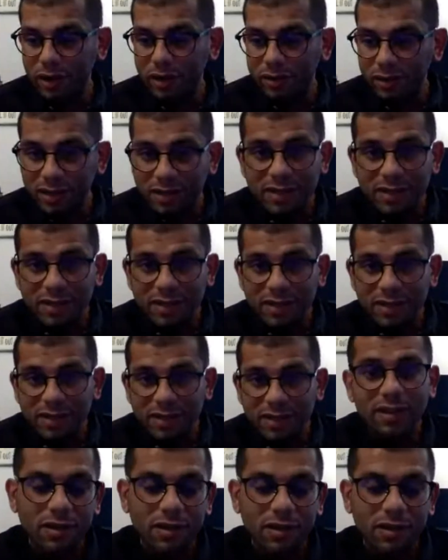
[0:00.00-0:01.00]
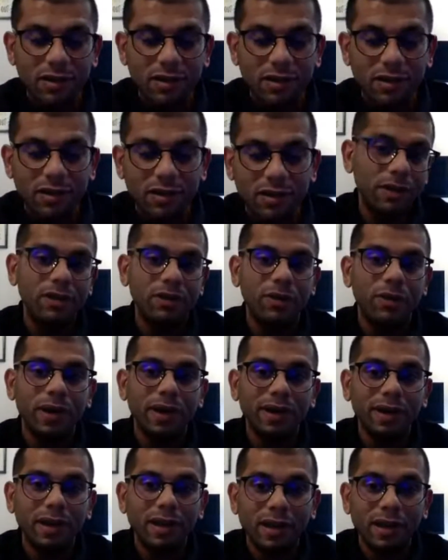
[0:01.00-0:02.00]
interested in interdisciplinary
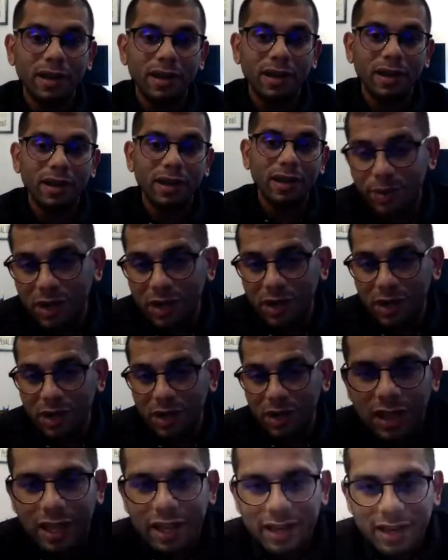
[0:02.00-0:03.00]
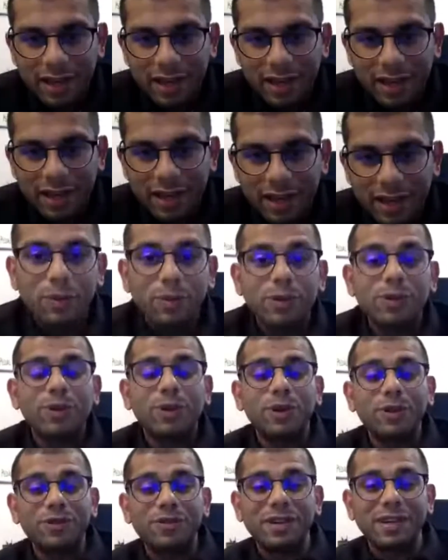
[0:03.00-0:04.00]
inquiry, you'll pretty much like almost
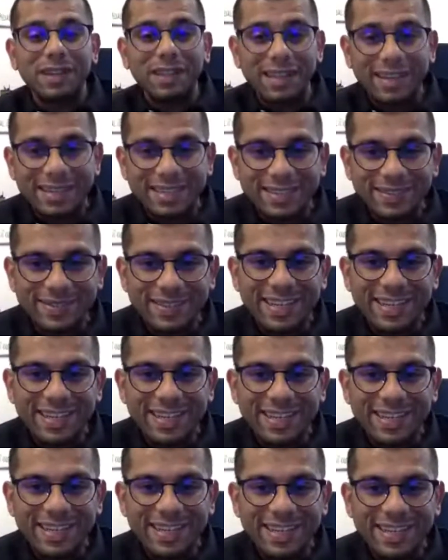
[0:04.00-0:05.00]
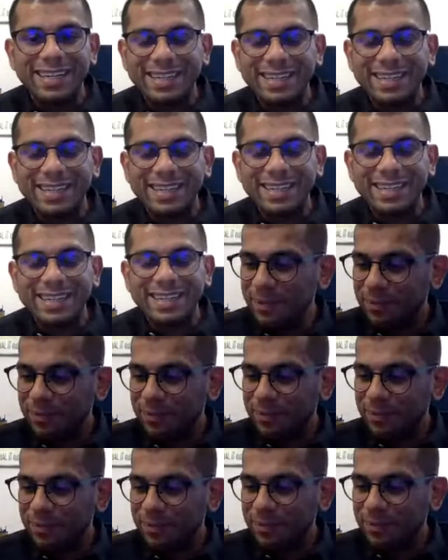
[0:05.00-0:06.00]
all of our electives. Okay.
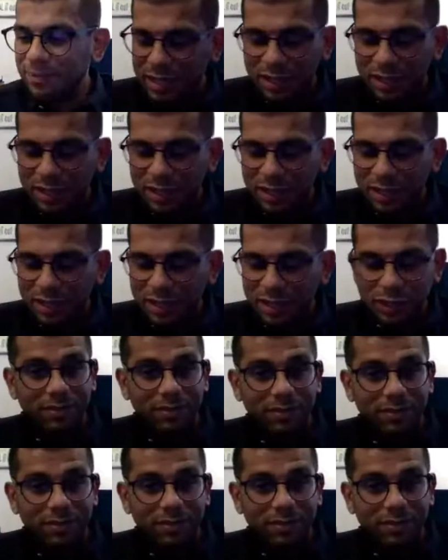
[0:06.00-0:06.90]
So that